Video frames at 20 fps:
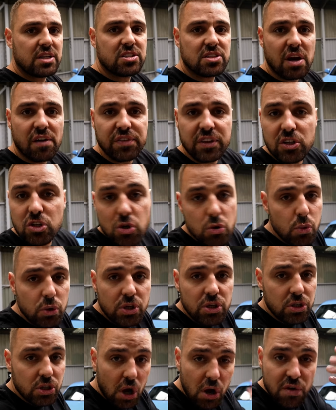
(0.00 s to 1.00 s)
It's stuff that you
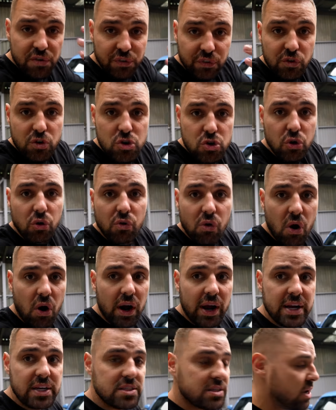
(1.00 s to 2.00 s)
wouldn't know through your
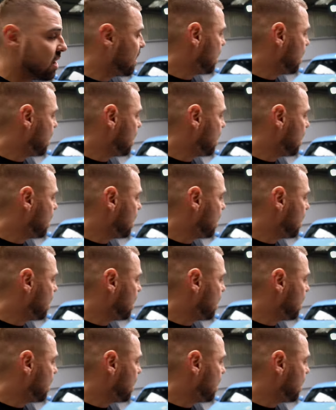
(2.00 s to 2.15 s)
eyes